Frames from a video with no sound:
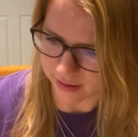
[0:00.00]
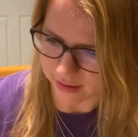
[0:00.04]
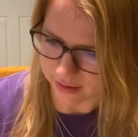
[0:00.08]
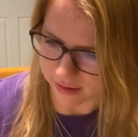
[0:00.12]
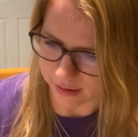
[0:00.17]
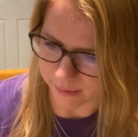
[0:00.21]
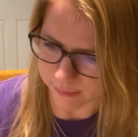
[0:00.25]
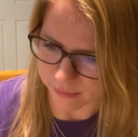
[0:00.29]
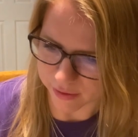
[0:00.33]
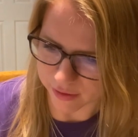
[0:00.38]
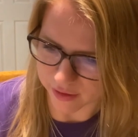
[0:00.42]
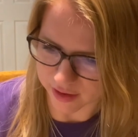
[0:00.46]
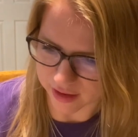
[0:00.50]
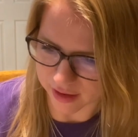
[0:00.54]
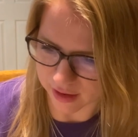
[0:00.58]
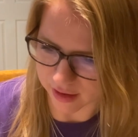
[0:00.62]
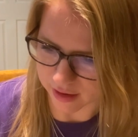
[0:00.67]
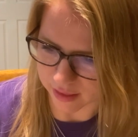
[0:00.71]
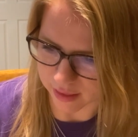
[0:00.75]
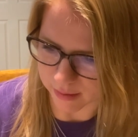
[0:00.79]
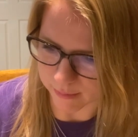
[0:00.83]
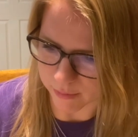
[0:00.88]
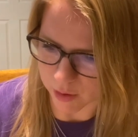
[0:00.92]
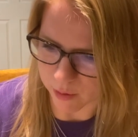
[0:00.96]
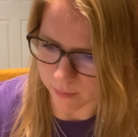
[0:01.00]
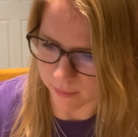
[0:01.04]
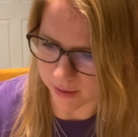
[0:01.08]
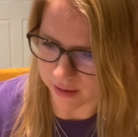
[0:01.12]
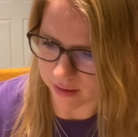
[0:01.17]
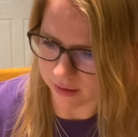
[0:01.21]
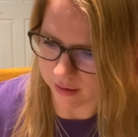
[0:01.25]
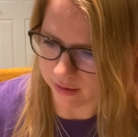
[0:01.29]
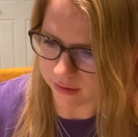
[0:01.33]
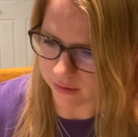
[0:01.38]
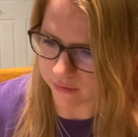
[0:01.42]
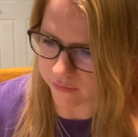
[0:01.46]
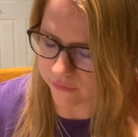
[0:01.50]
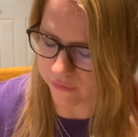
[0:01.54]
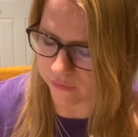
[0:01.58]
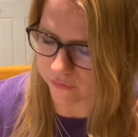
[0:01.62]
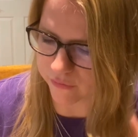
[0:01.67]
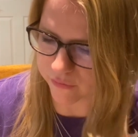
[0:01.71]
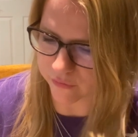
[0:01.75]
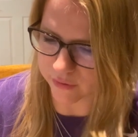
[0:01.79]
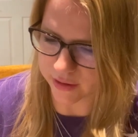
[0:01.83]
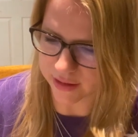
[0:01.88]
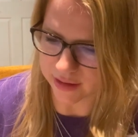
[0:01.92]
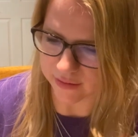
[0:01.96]
am thinking in the moment
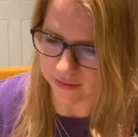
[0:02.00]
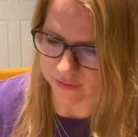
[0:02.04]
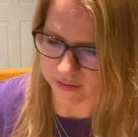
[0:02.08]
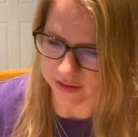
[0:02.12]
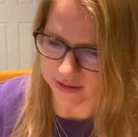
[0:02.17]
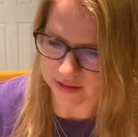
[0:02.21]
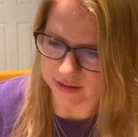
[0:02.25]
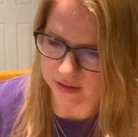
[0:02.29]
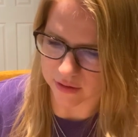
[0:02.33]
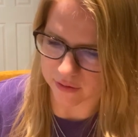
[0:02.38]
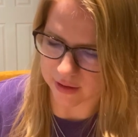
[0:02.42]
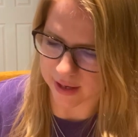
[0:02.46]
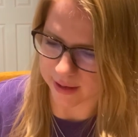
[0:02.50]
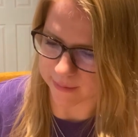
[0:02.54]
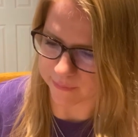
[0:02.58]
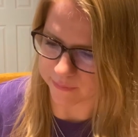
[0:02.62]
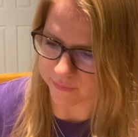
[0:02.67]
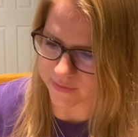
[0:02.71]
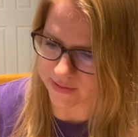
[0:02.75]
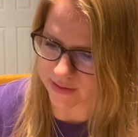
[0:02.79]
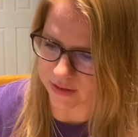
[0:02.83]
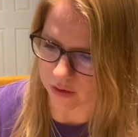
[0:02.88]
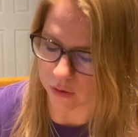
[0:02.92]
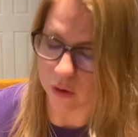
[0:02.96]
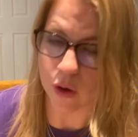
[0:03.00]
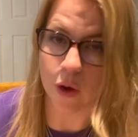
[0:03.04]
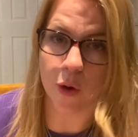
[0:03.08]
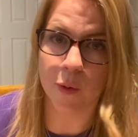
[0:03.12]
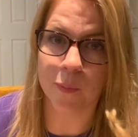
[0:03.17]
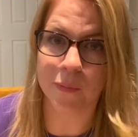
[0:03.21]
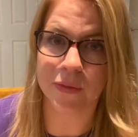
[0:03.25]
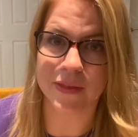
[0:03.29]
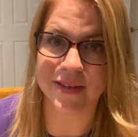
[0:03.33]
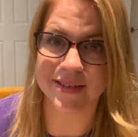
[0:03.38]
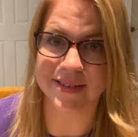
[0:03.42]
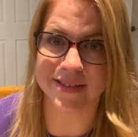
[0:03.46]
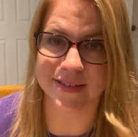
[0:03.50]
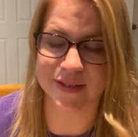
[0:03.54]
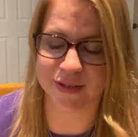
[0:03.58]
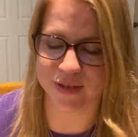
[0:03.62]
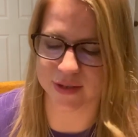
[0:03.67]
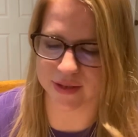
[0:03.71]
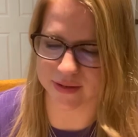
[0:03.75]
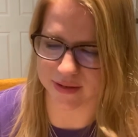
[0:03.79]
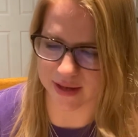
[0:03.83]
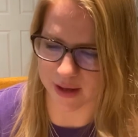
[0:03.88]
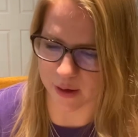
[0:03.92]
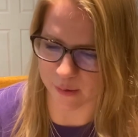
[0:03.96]
of reading this. Okay, so hope this
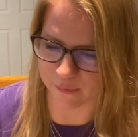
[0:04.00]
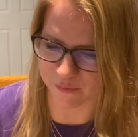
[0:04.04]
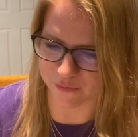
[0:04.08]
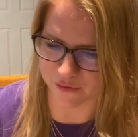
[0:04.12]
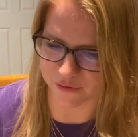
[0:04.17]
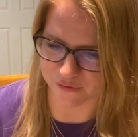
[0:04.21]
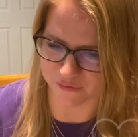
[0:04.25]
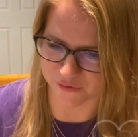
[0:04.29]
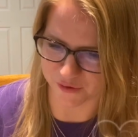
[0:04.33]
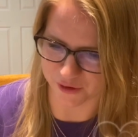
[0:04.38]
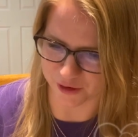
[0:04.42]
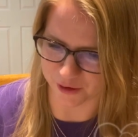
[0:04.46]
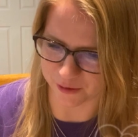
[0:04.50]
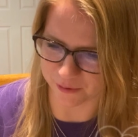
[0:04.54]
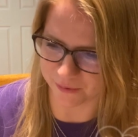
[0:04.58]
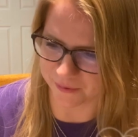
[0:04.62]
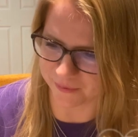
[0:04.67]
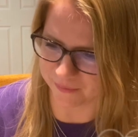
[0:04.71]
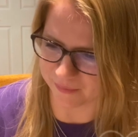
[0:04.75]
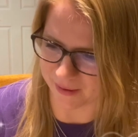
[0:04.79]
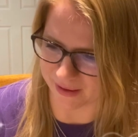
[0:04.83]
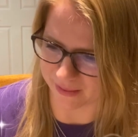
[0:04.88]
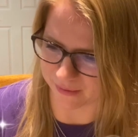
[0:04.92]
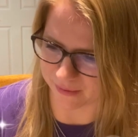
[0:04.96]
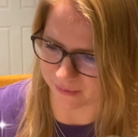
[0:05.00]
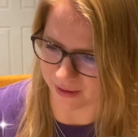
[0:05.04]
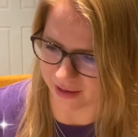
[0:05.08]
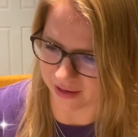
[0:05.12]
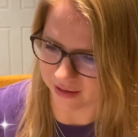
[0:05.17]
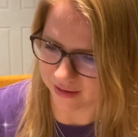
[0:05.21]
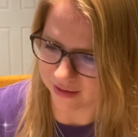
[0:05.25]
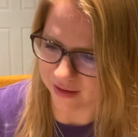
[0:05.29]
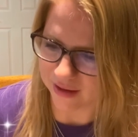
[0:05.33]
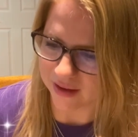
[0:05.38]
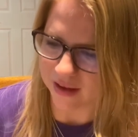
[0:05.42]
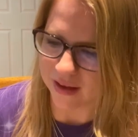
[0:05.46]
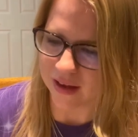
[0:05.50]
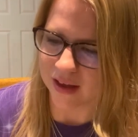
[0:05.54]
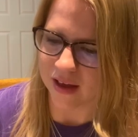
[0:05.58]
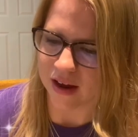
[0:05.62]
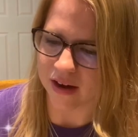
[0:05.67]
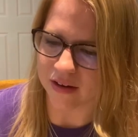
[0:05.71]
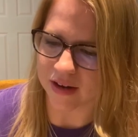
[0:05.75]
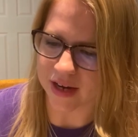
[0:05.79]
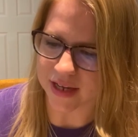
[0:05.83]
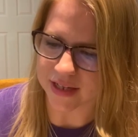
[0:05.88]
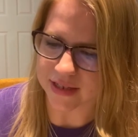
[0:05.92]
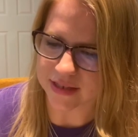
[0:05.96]
is helpful for you, by the way.
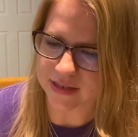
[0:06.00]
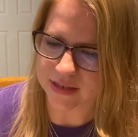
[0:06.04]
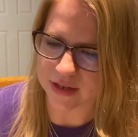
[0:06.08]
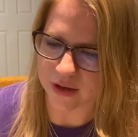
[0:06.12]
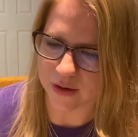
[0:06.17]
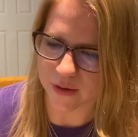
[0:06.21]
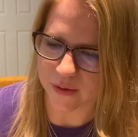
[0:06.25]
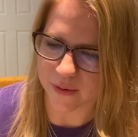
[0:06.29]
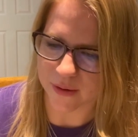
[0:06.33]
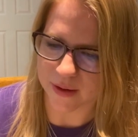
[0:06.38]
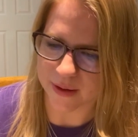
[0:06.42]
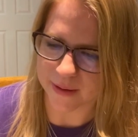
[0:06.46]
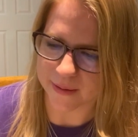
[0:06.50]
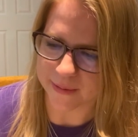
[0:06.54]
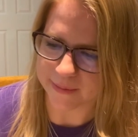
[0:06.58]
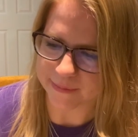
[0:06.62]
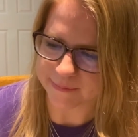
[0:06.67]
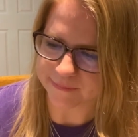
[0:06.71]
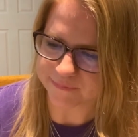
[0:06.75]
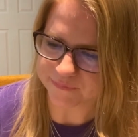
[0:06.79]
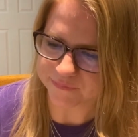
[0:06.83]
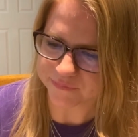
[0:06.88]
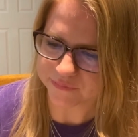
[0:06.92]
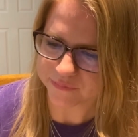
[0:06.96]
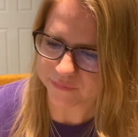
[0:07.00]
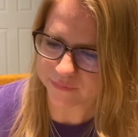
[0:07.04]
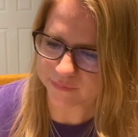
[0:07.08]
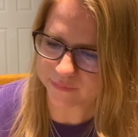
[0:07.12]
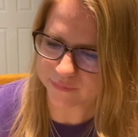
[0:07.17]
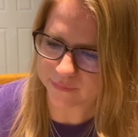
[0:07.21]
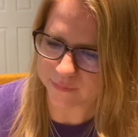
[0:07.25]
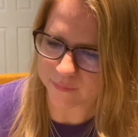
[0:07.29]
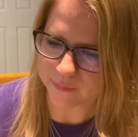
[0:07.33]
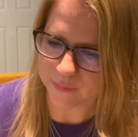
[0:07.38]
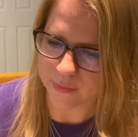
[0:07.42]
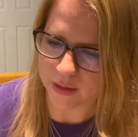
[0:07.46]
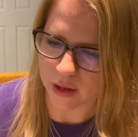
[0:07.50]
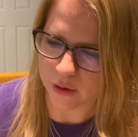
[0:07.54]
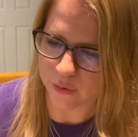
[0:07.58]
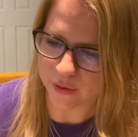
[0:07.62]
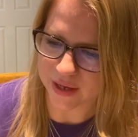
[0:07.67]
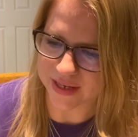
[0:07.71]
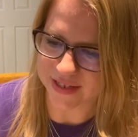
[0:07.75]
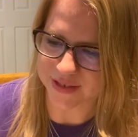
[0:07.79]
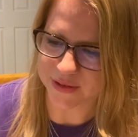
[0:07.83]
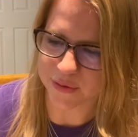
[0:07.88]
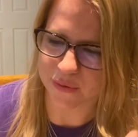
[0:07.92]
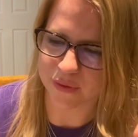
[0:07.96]
All right, so
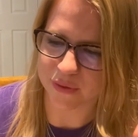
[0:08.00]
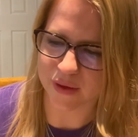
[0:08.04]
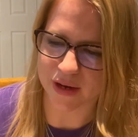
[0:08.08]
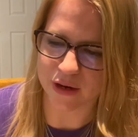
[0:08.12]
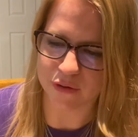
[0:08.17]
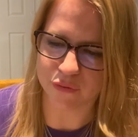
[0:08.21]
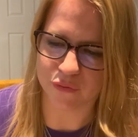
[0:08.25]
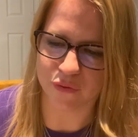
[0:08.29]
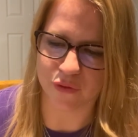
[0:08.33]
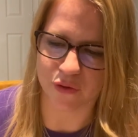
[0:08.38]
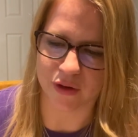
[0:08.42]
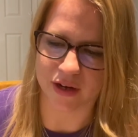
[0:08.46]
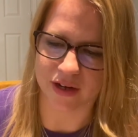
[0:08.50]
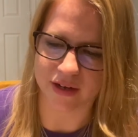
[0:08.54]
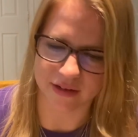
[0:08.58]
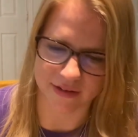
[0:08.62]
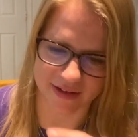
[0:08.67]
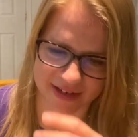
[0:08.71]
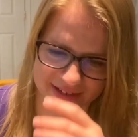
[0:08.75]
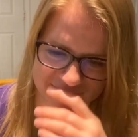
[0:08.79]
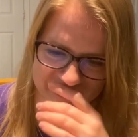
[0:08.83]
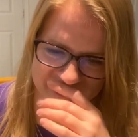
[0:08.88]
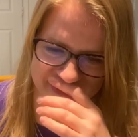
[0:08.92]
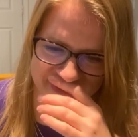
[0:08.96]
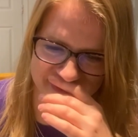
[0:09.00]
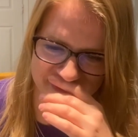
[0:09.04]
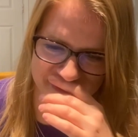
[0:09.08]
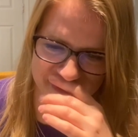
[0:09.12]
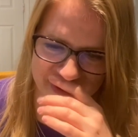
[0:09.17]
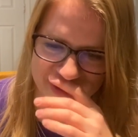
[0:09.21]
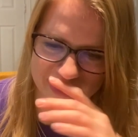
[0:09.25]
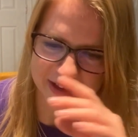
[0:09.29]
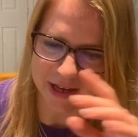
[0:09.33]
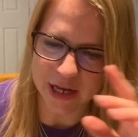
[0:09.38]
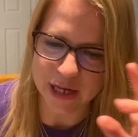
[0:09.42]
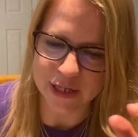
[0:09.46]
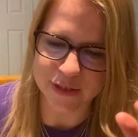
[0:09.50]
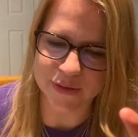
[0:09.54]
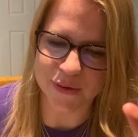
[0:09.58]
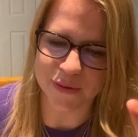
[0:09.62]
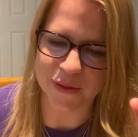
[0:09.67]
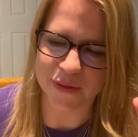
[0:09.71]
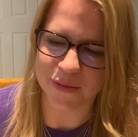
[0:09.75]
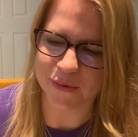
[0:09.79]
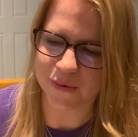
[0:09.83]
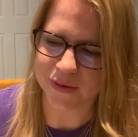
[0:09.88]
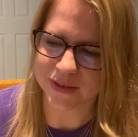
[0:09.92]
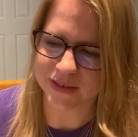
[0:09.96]
okay, so therefore, okay, wait. So
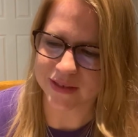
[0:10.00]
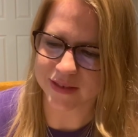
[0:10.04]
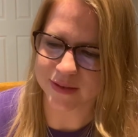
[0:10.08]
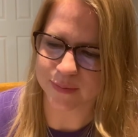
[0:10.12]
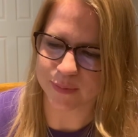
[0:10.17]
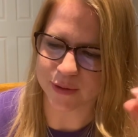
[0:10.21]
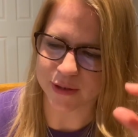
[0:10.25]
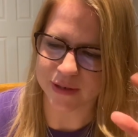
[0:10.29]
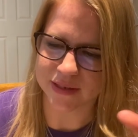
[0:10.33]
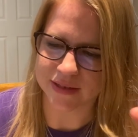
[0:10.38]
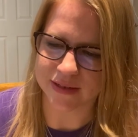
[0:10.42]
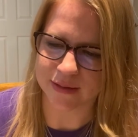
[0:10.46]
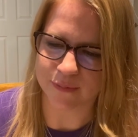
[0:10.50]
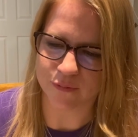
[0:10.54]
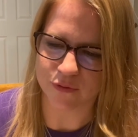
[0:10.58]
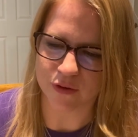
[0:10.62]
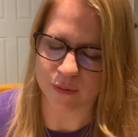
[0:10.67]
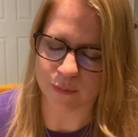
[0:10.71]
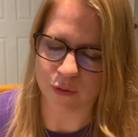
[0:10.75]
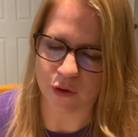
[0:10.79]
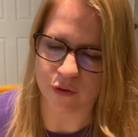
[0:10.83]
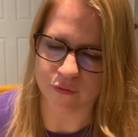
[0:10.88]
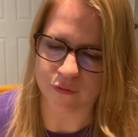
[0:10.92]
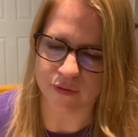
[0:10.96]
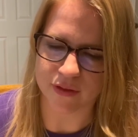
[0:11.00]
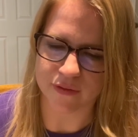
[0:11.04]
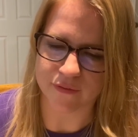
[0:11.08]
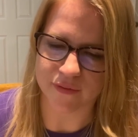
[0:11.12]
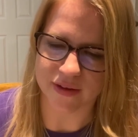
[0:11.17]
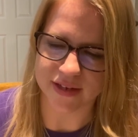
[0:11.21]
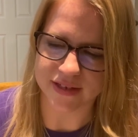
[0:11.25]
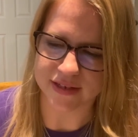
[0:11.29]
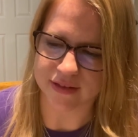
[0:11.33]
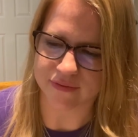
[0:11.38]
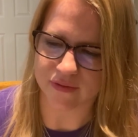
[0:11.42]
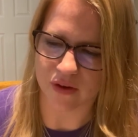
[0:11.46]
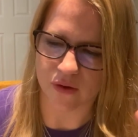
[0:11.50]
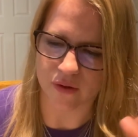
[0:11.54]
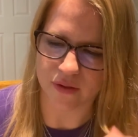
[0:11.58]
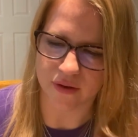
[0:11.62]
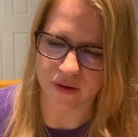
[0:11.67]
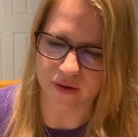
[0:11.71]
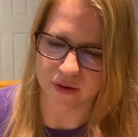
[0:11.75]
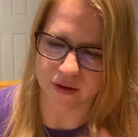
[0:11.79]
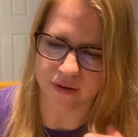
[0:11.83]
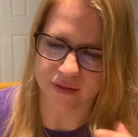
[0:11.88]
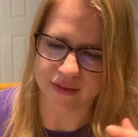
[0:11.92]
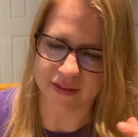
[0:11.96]
the Lord dispersed them from over the face of all the
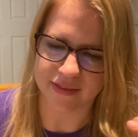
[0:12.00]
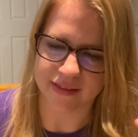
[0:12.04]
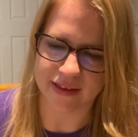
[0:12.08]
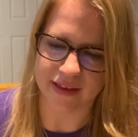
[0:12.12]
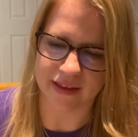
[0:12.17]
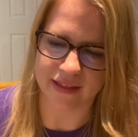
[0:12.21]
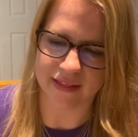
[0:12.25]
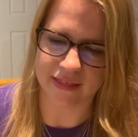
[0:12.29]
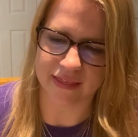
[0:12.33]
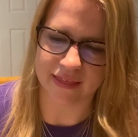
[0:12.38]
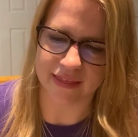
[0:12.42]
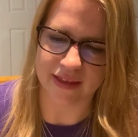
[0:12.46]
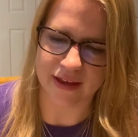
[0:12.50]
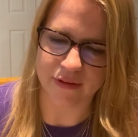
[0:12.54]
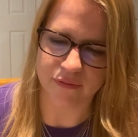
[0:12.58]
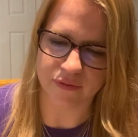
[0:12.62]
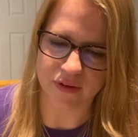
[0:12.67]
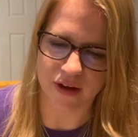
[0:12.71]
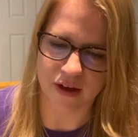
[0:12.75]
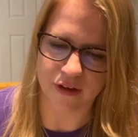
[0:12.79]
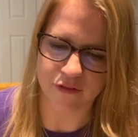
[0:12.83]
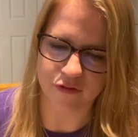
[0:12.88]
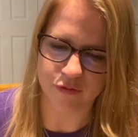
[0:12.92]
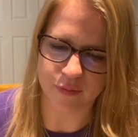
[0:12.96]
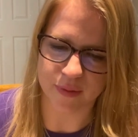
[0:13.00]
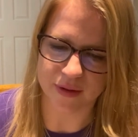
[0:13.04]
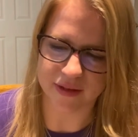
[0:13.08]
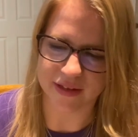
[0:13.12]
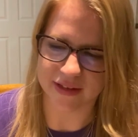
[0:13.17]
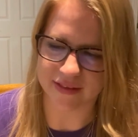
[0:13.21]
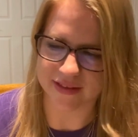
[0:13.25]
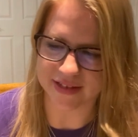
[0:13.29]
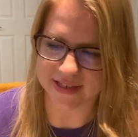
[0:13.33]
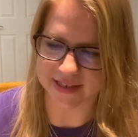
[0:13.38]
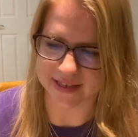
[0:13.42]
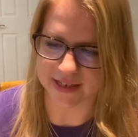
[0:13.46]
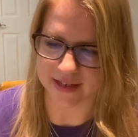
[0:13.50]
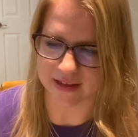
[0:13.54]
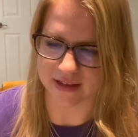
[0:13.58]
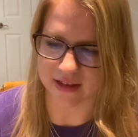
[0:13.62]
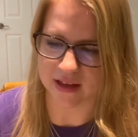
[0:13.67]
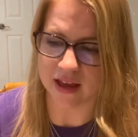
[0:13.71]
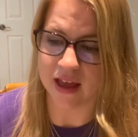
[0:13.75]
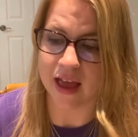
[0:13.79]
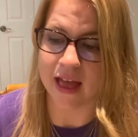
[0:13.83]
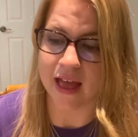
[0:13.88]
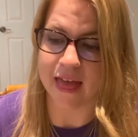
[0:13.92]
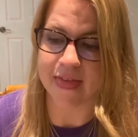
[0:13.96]
earth, and they left off building the city.
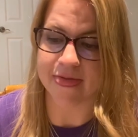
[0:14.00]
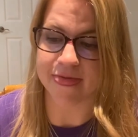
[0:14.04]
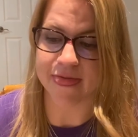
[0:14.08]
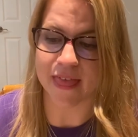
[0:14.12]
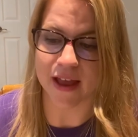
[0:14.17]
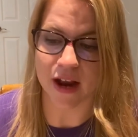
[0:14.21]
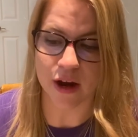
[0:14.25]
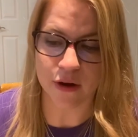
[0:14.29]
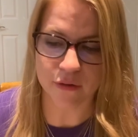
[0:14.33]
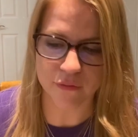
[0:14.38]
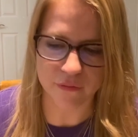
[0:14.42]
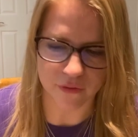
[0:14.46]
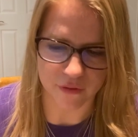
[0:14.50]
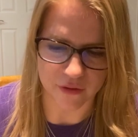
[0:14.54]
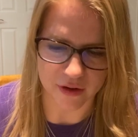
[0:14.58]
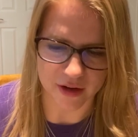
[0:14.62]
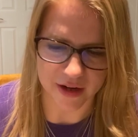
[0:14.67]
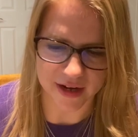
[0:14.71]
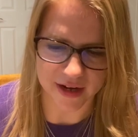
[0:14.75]
Therefore,